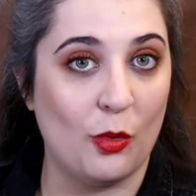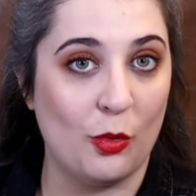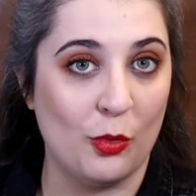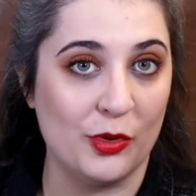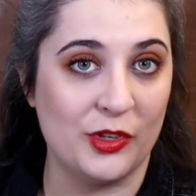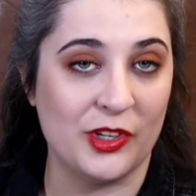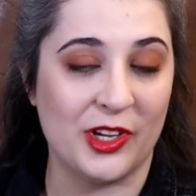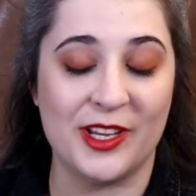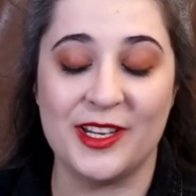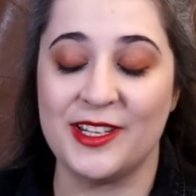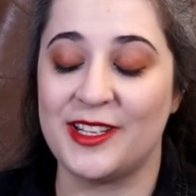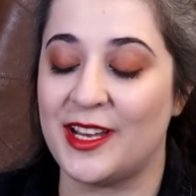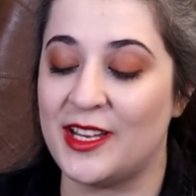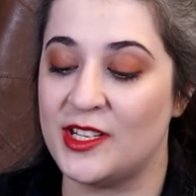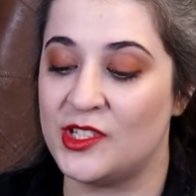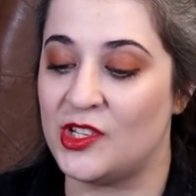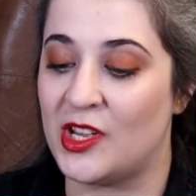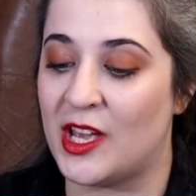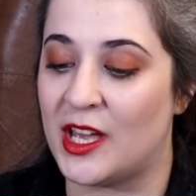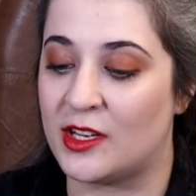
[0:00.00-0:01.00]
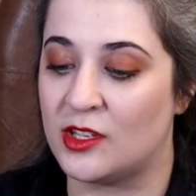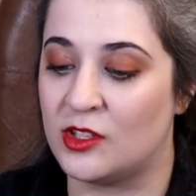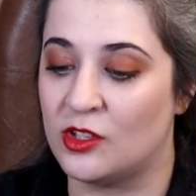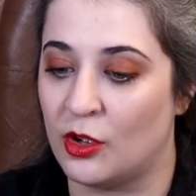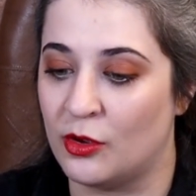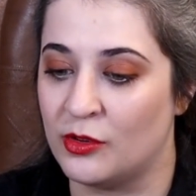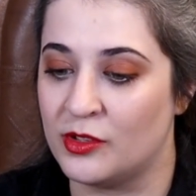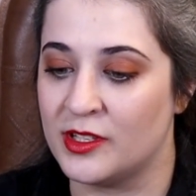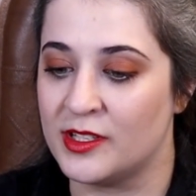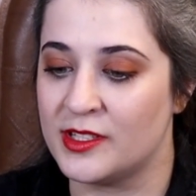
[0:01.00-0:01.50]
order in case you hadn't
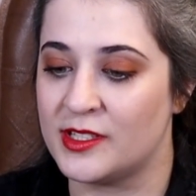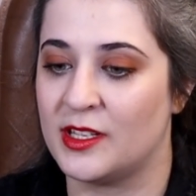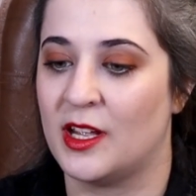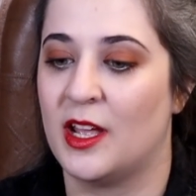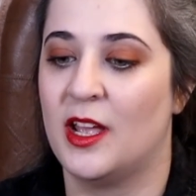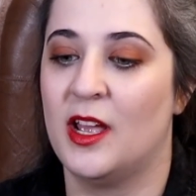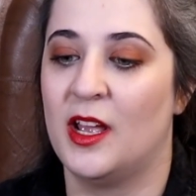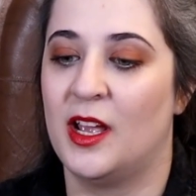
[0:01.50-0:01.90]
noticed.